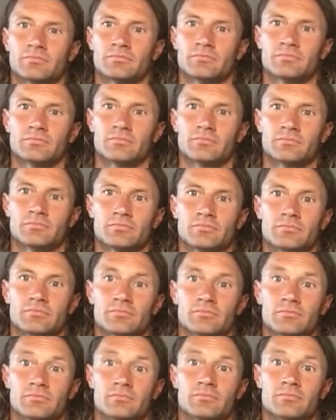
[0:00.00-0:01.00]

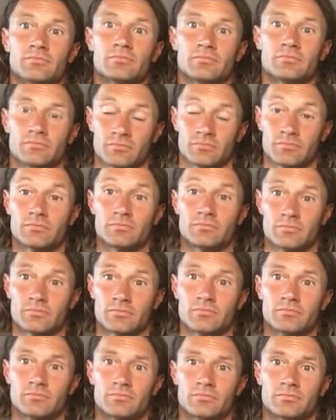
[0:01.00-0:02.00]

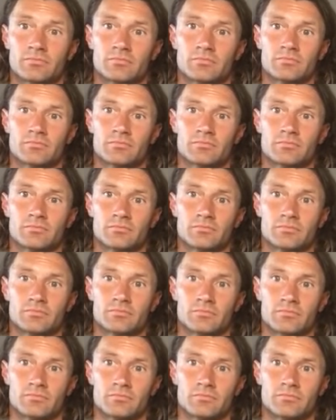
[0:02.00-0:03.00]

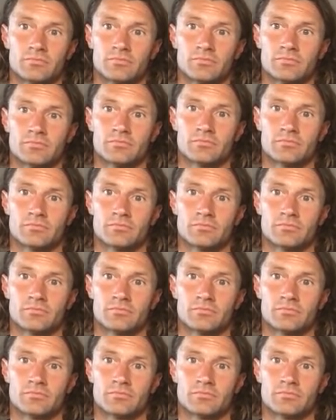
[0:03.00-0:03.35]
No words are spoken by the person on screen.